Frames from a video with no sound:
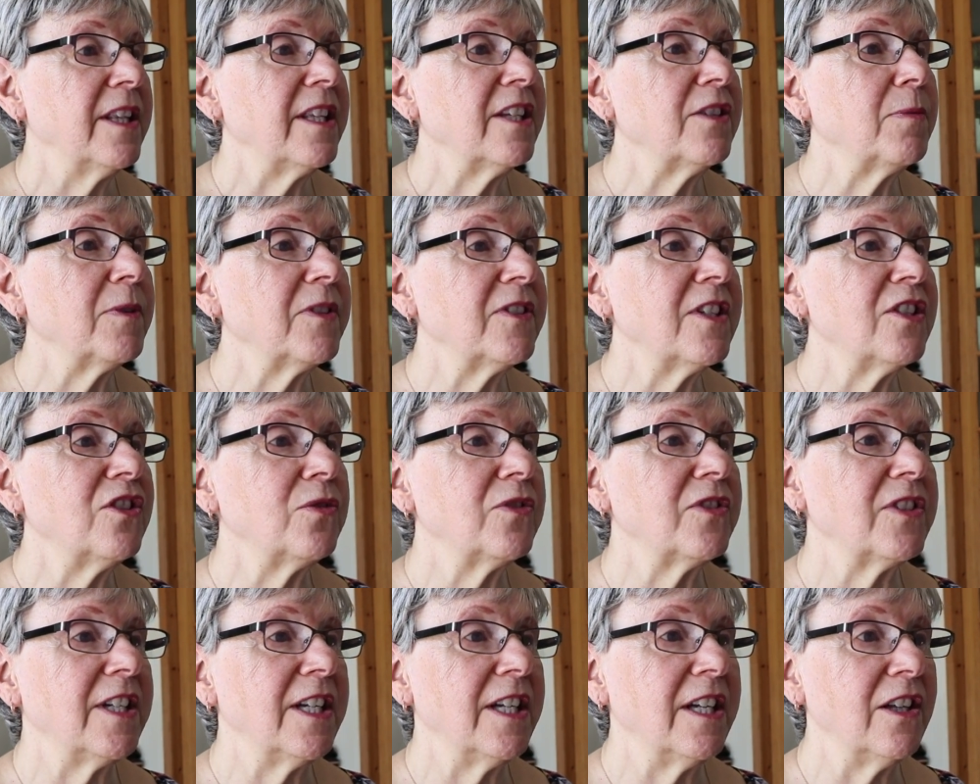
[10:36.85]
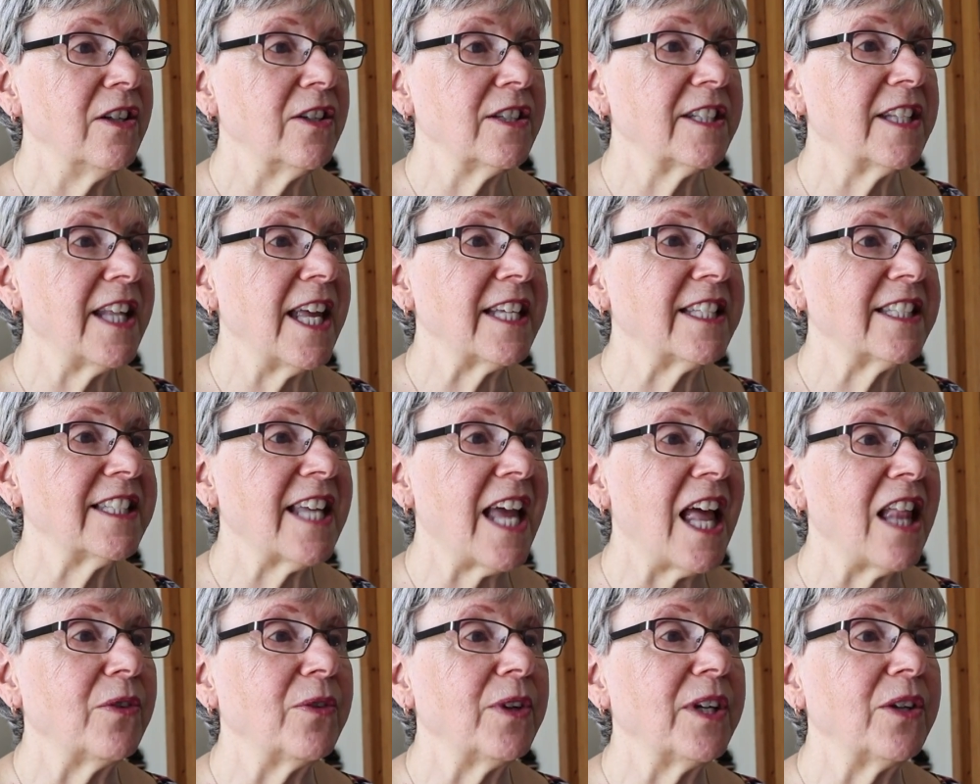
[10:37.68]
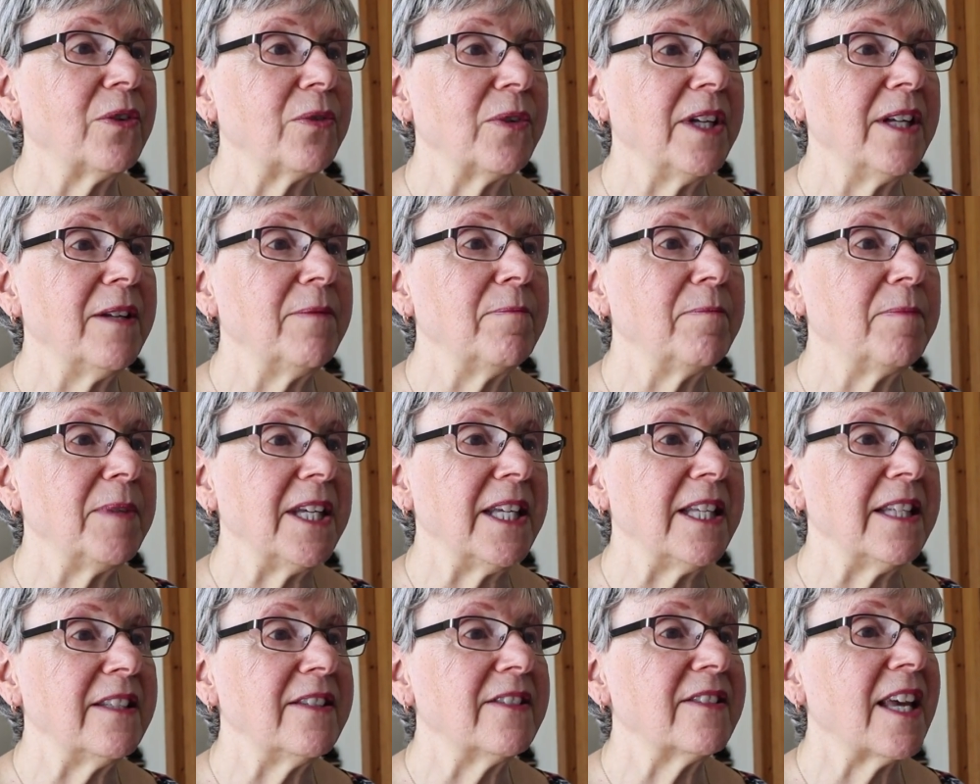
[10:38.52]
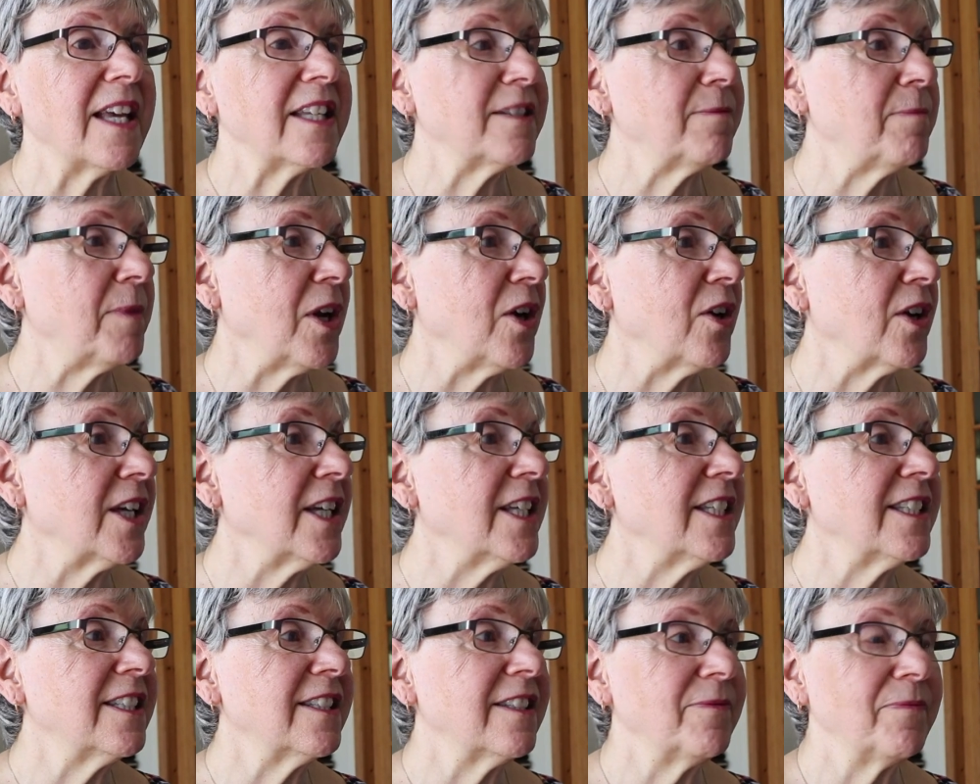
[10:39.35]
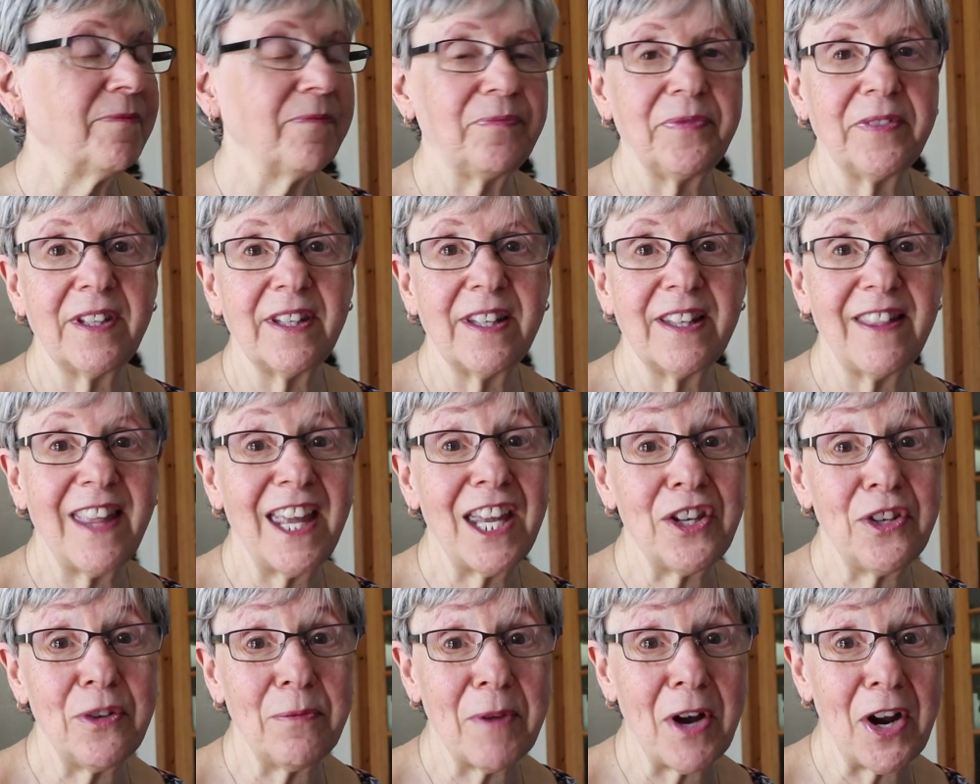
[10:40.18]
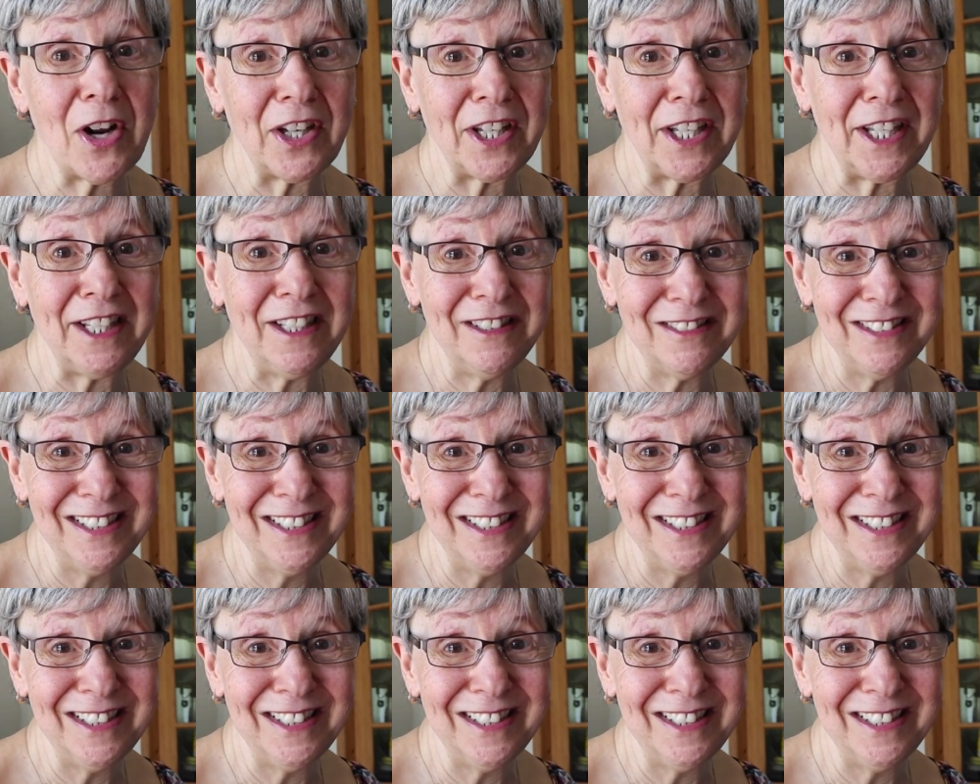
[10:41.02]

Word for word: This was interesting. It looks like celery, green beans, asparagus. Thank you, Marlene.